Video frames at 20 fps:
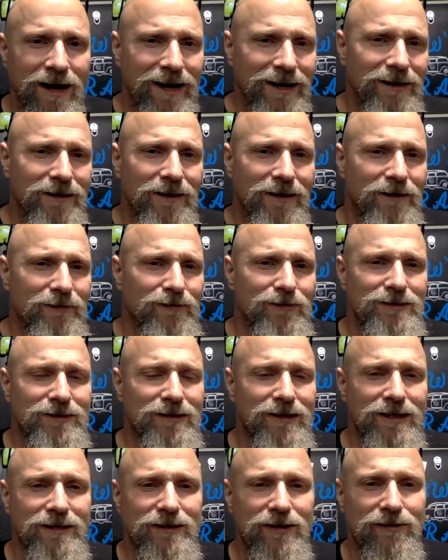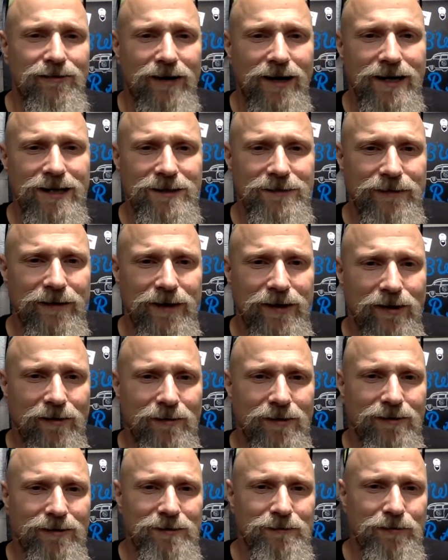It wasn't like the greatest video,
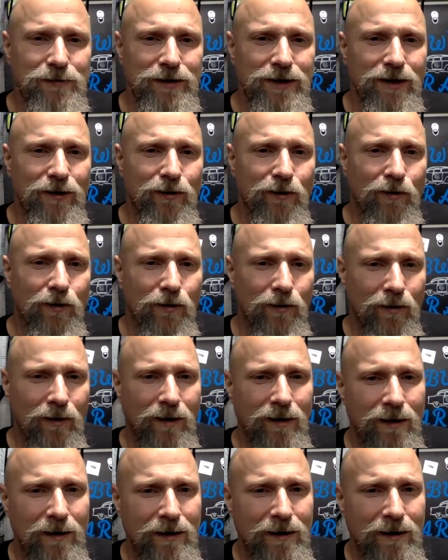but it was pretty cool,